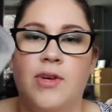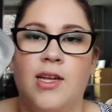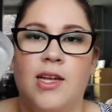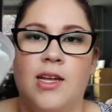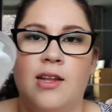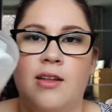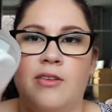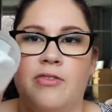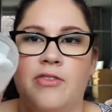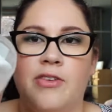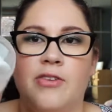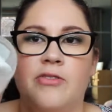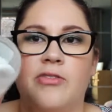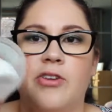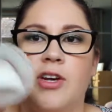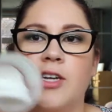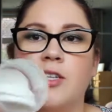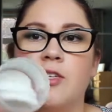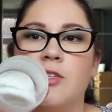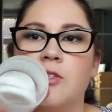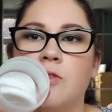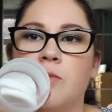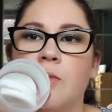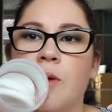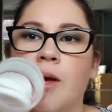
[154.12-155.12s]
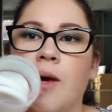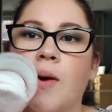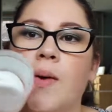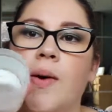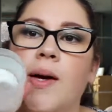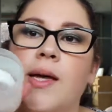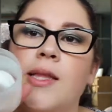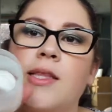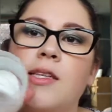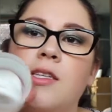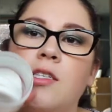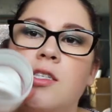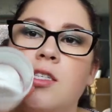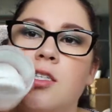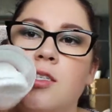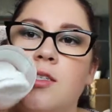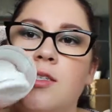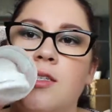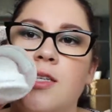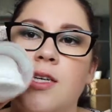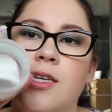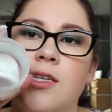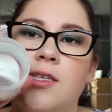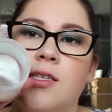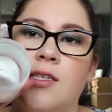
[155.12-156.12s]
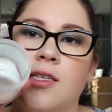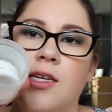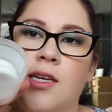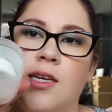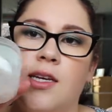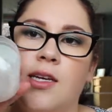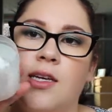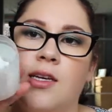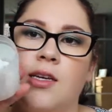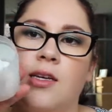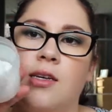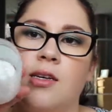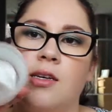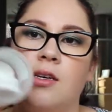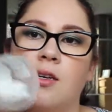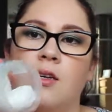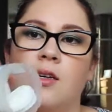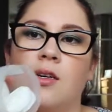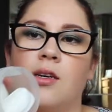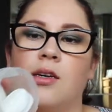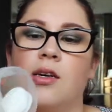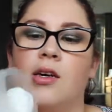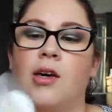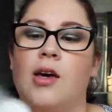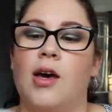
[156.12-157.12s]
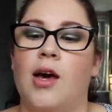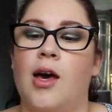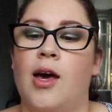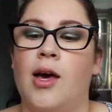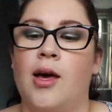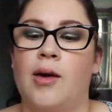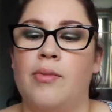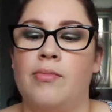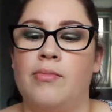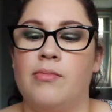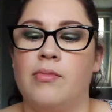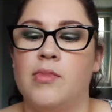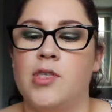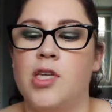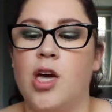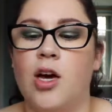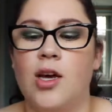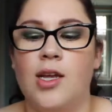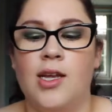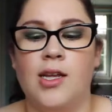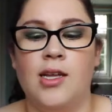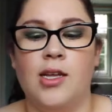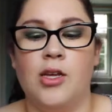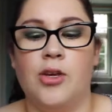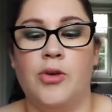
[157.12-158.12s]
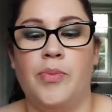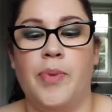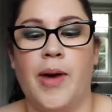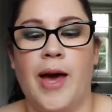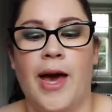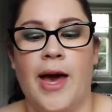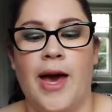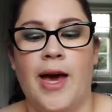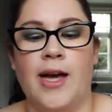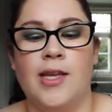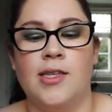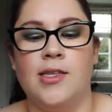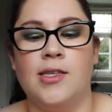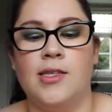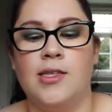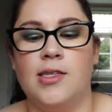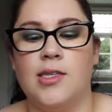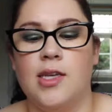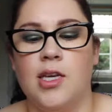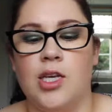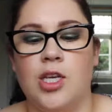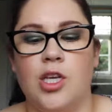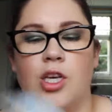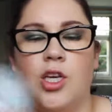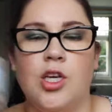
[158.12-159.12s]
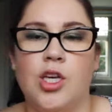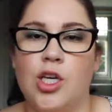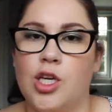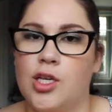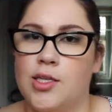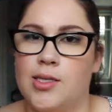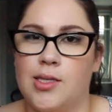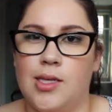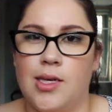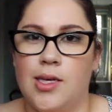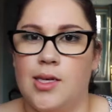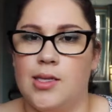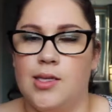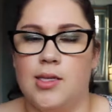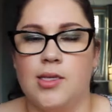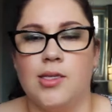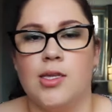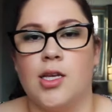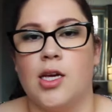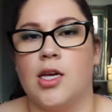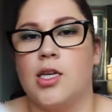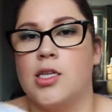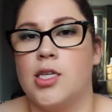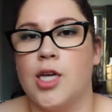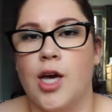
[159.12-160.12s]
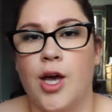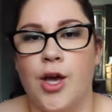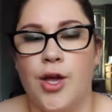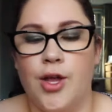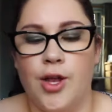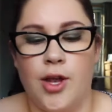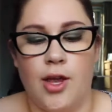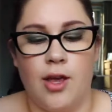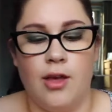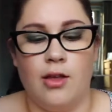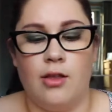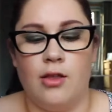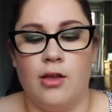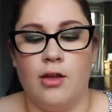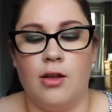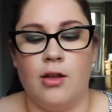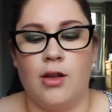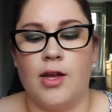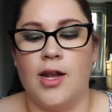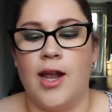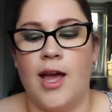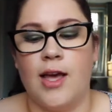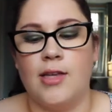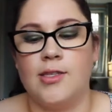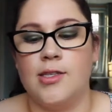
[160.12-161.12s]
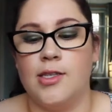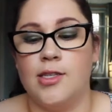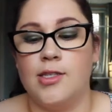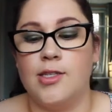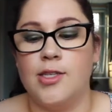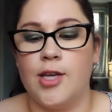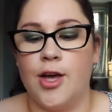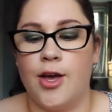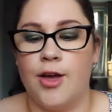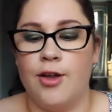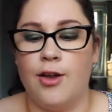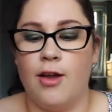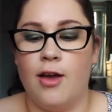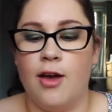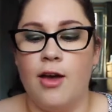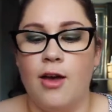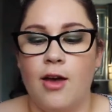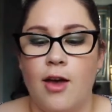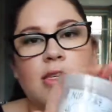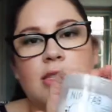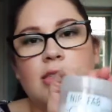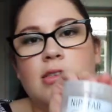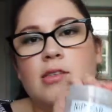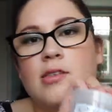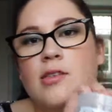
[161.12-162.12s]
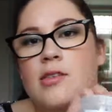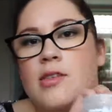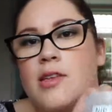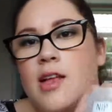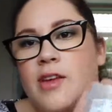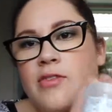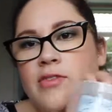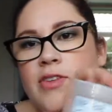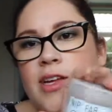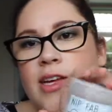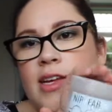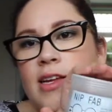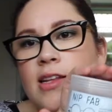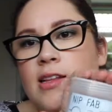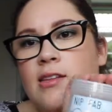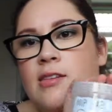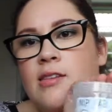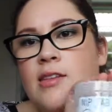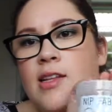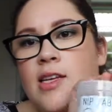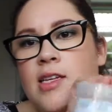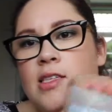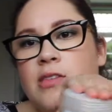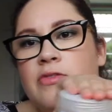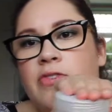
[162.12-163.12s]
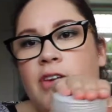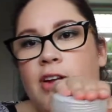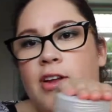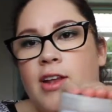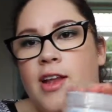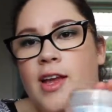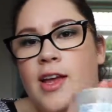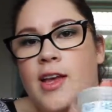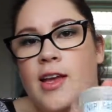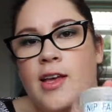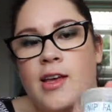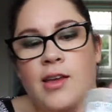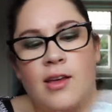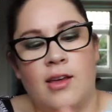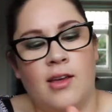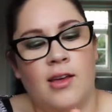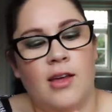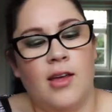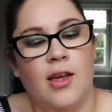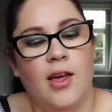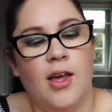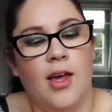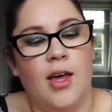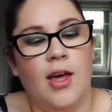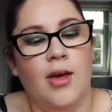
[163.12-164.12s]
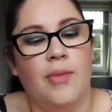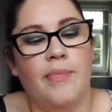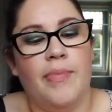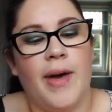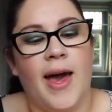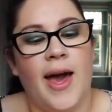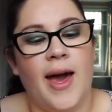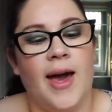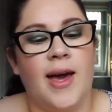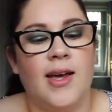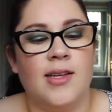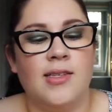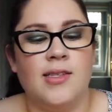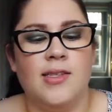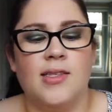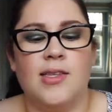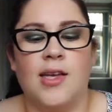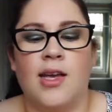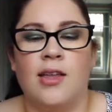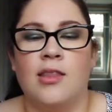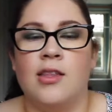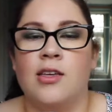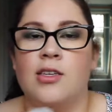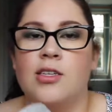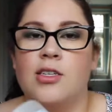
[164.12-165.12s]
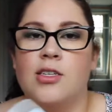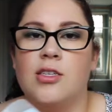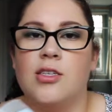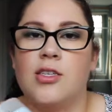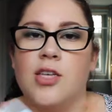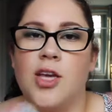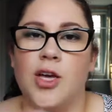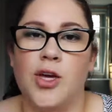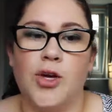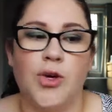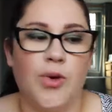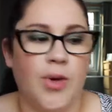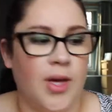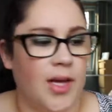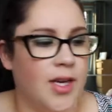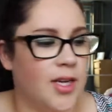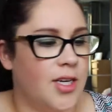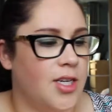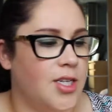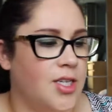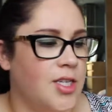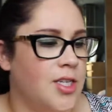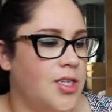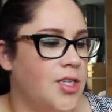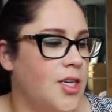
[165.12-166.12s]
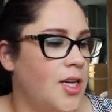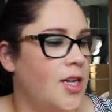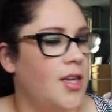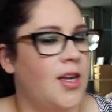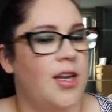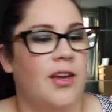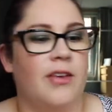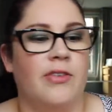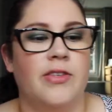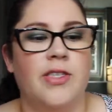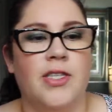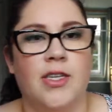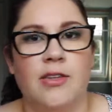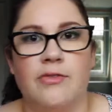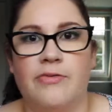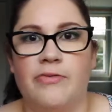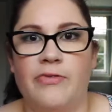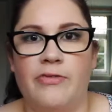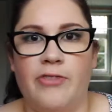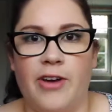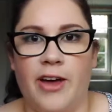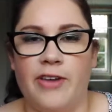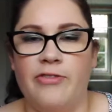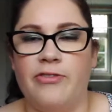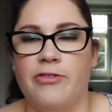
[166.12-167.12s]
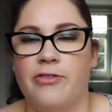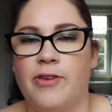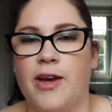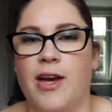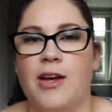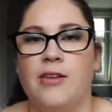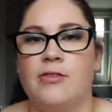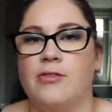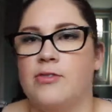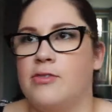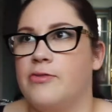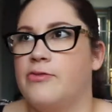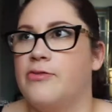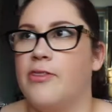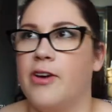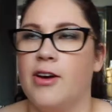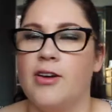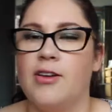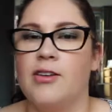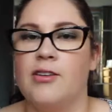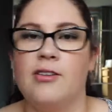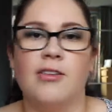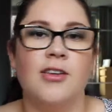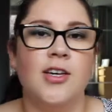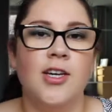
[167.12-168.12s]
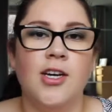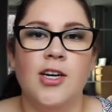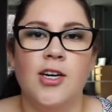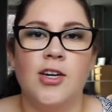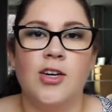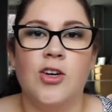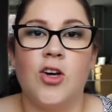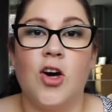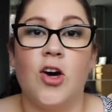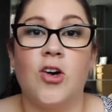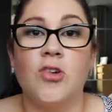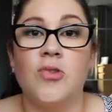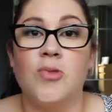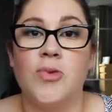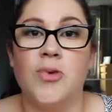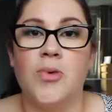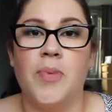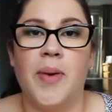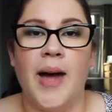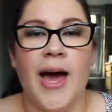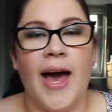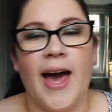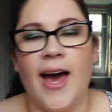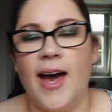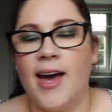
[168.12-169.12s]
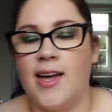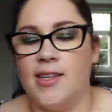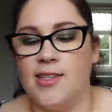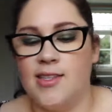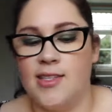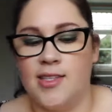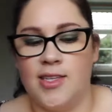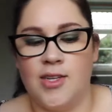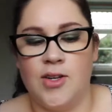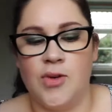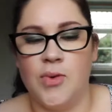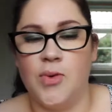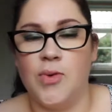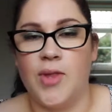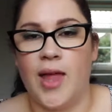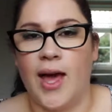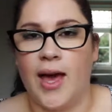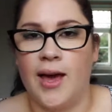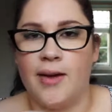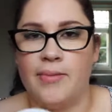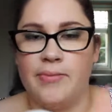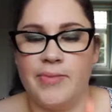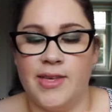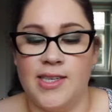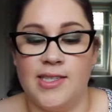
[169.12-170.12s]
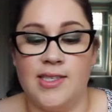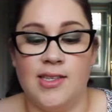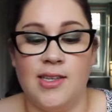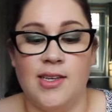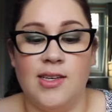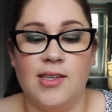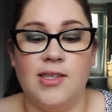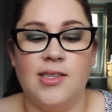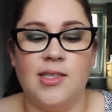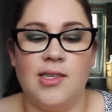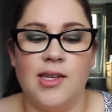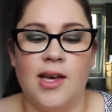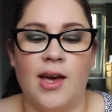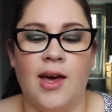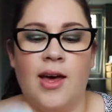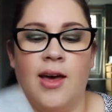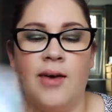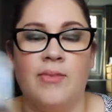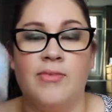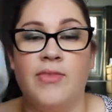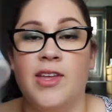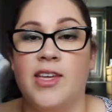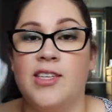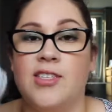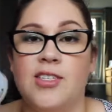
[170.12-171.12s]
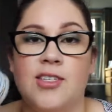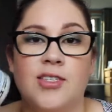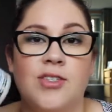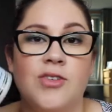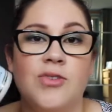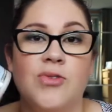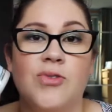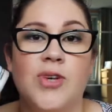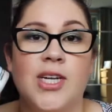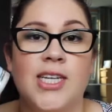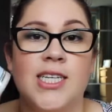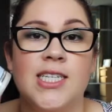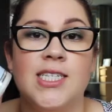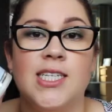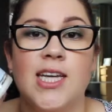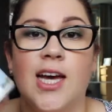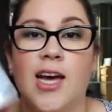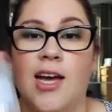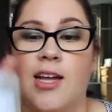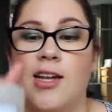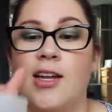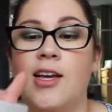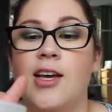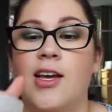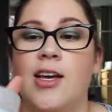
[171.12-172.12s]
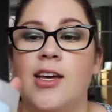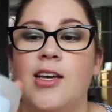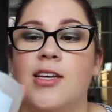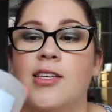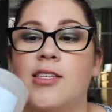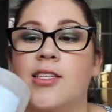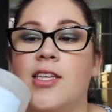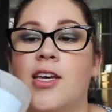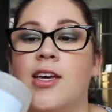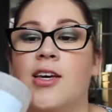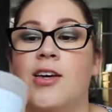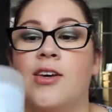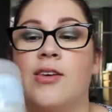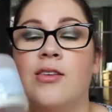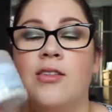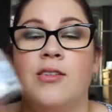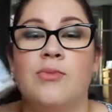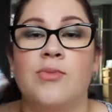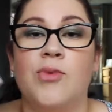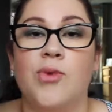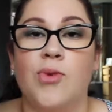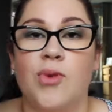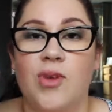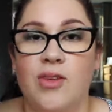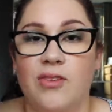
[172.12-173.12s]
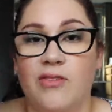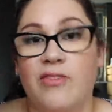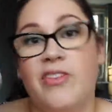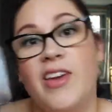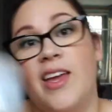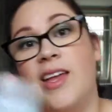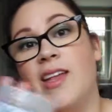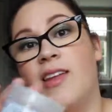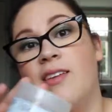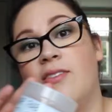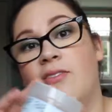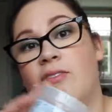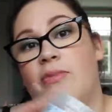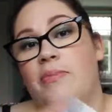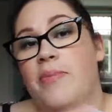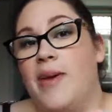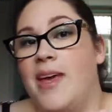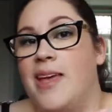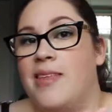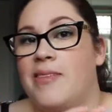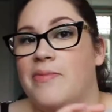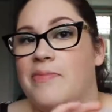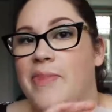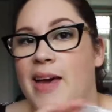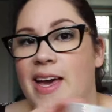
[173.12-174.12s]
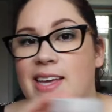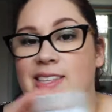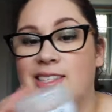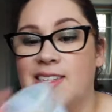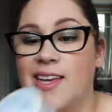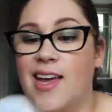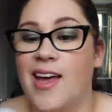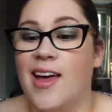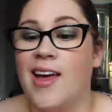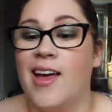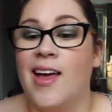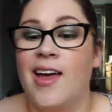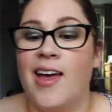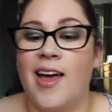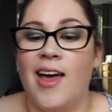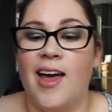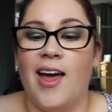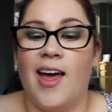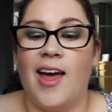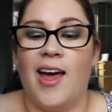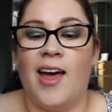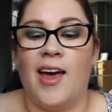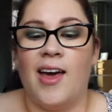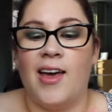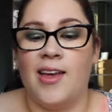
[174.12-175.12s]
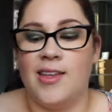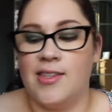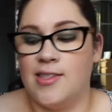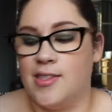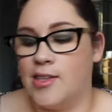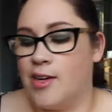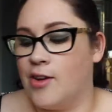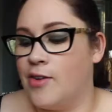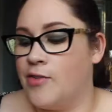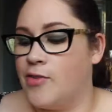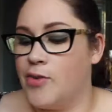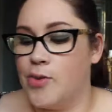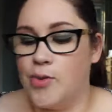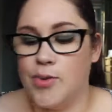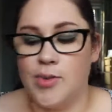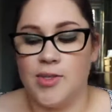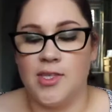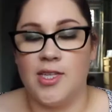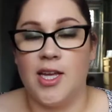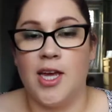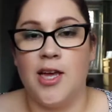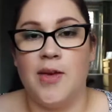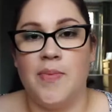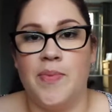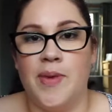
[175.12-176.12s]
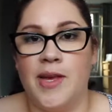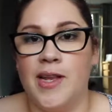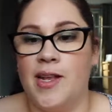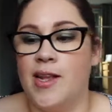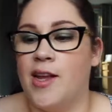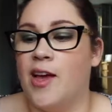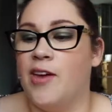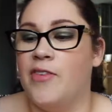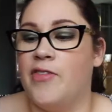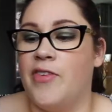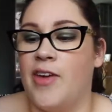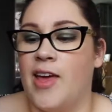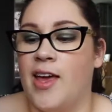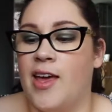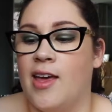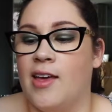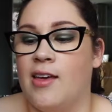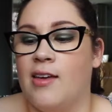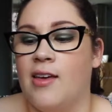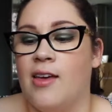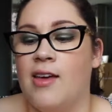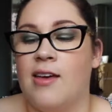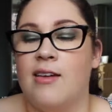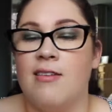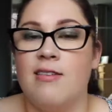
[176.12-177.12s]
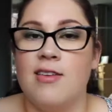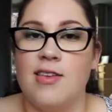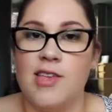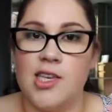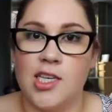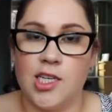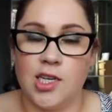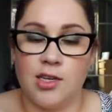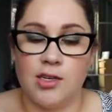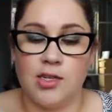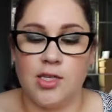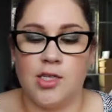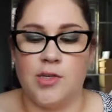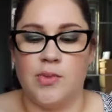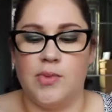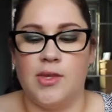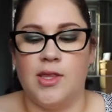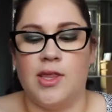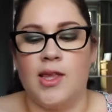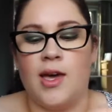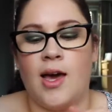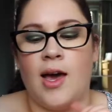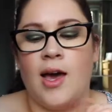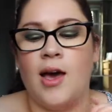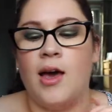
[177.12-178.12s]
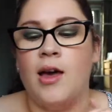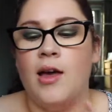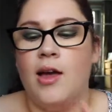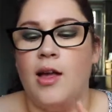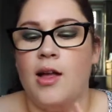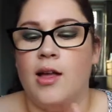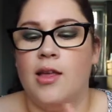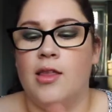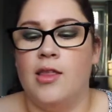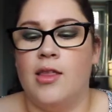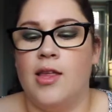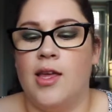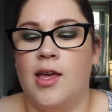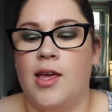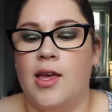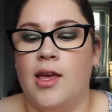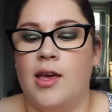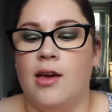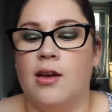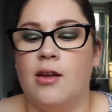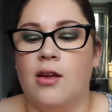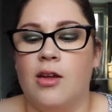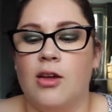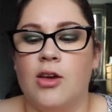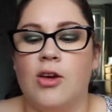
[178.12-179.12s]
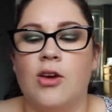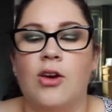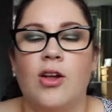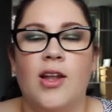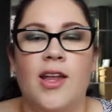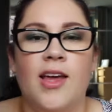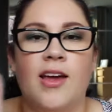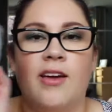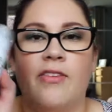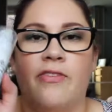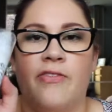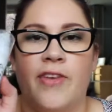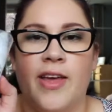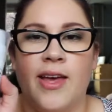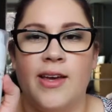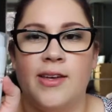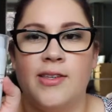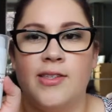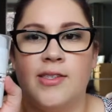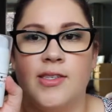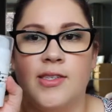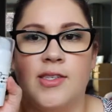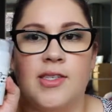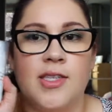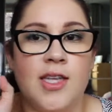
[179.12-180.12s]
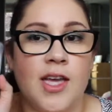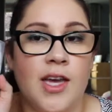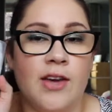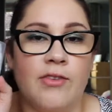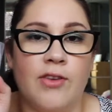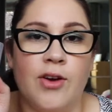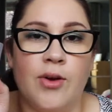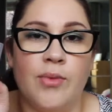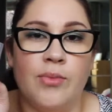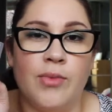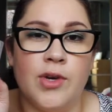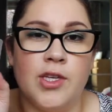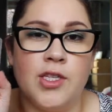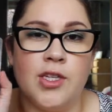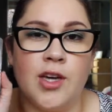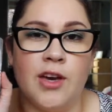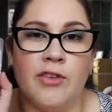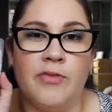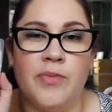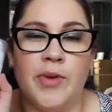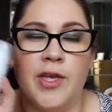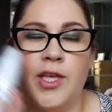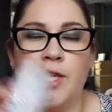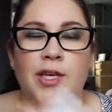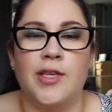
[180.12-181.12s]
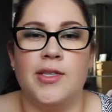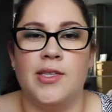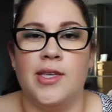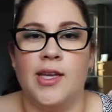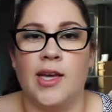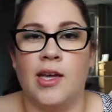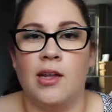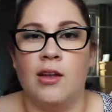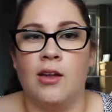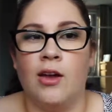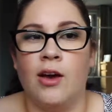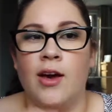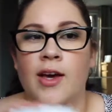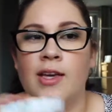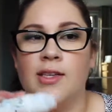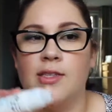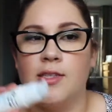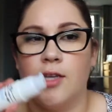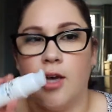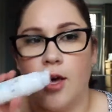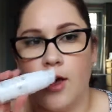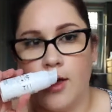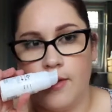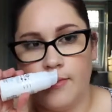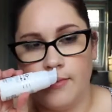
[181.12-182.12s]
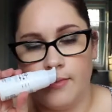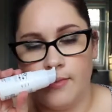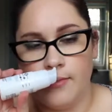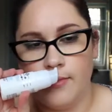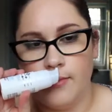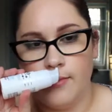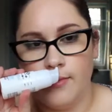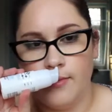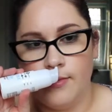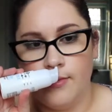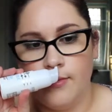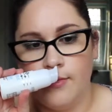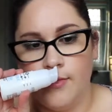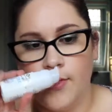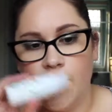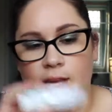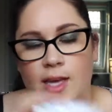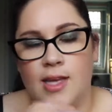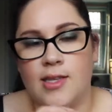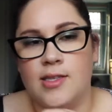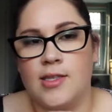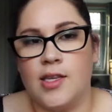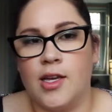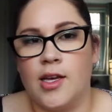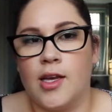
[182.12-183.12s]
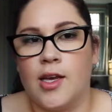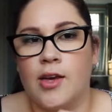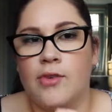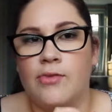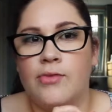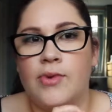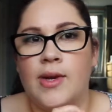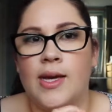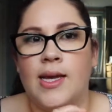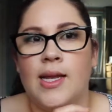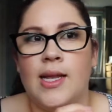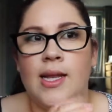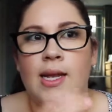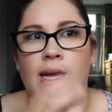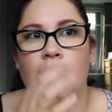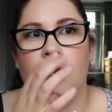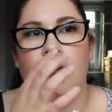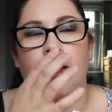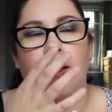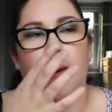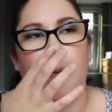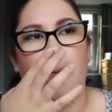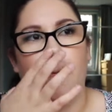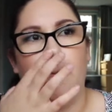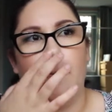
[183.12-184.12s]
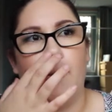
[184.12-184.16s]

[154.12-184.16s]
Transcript: really lovely and fresh as well. And there's just 60 um, tiny little pads and you use these as like a toner. They're like an acid toner. These are just lovely little exfoliating pads and they're just so quick because you don't have to faff around defining finding cotton wool pads and all that business. Um, they're just already done. So the more convenient for me the better and I've also been loving in conjunction with that the glycolic fix serum which I've been using at night time. It's like a really